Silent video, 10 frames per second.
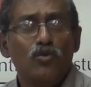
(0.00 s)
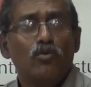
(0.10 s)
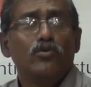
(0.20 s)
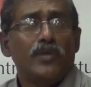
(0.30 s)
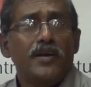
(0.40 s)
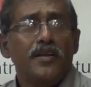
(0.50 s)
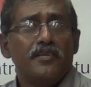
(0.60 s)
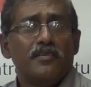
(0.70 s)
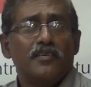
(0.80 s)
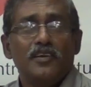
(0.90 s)
We could threaten,
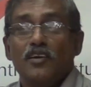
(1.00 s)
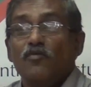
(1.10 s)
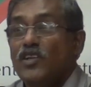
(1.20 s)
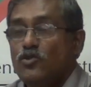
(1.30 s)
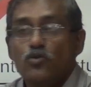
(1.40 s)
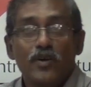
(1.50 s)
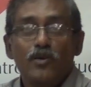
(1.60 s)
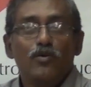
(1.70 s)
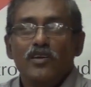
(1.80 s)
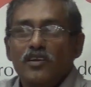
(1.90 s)
with
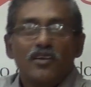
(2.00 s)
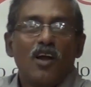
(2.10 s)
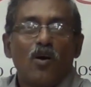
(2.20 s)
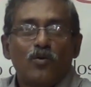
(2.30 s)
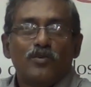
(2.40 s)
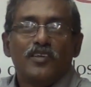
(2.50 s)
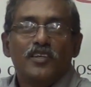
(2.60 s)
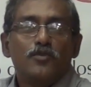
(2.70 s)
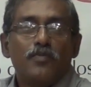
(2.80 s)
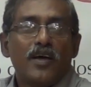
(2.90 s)
Soviet Union around
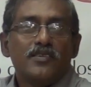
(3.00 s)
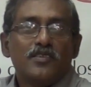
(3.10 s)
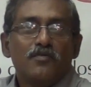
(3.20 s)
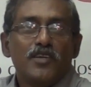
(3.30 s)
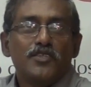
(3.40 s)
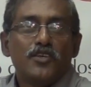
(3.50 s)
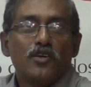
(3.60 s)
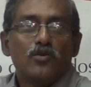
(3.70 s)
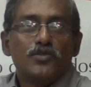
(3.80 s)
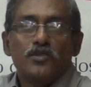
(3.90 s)
in Paris Convention
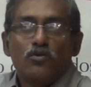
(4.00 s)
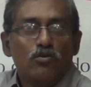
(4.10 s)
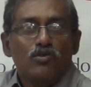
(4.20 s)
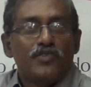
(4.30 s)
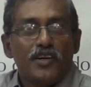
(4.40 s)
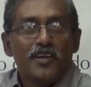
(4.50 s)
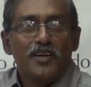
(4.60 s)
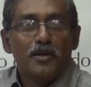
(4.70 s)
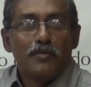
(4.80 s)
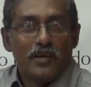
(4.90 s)
negotiation, we could threaten
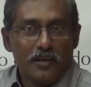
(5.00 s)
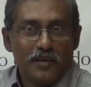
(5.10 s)
India